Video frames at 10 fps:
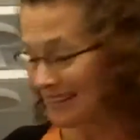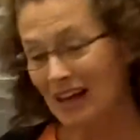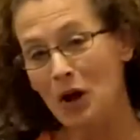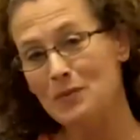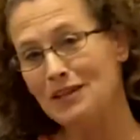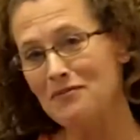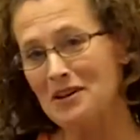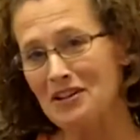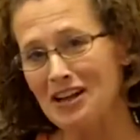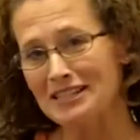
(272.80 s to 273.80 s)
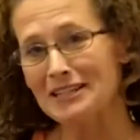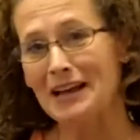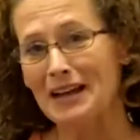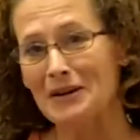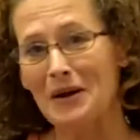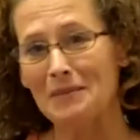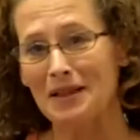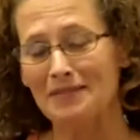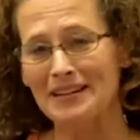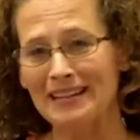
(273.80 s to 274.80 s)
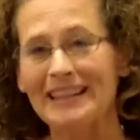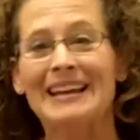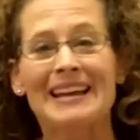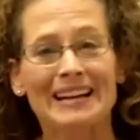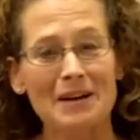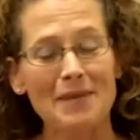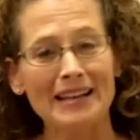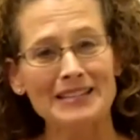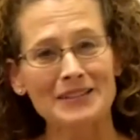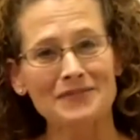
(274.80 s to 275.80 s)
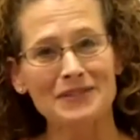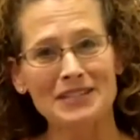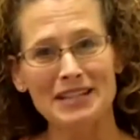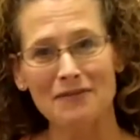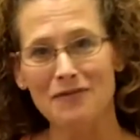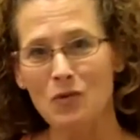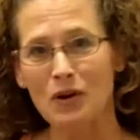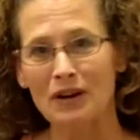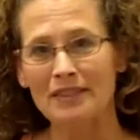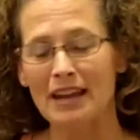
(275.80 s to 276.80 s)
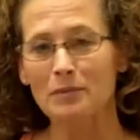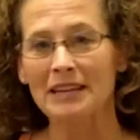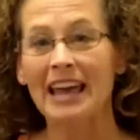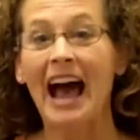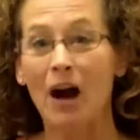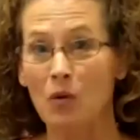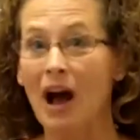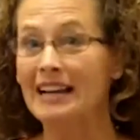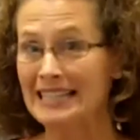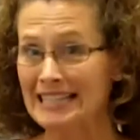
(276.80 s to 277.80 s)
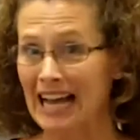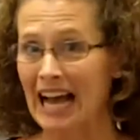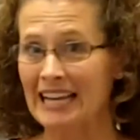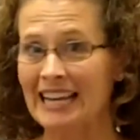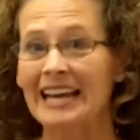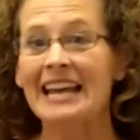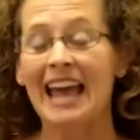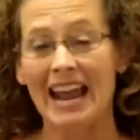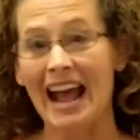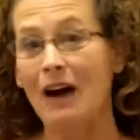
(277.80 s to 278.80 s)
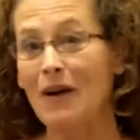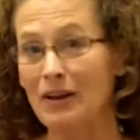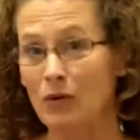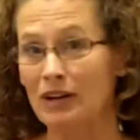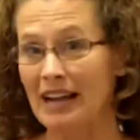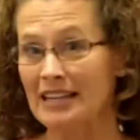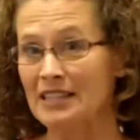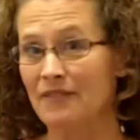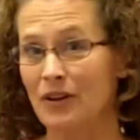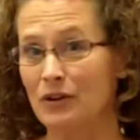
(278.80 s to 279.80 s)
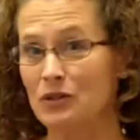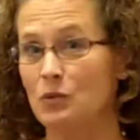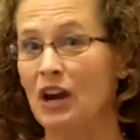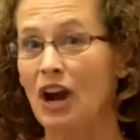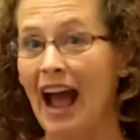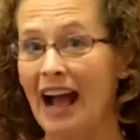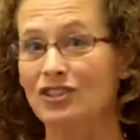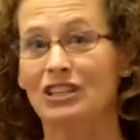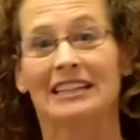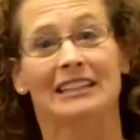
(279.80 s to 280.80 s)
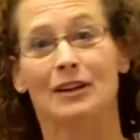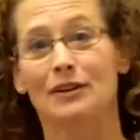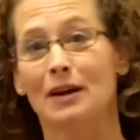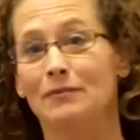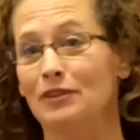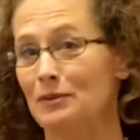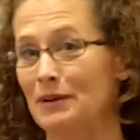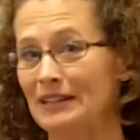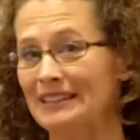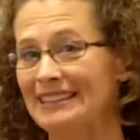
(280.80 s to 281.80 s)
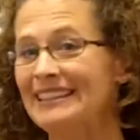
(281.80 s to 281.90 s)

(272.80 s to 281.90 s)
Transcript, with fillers: Hope you love my closet. I know I'm loving it. Come back soon for step four. That'll be how I decide and how I organize the photos we are actually going to load up for the book.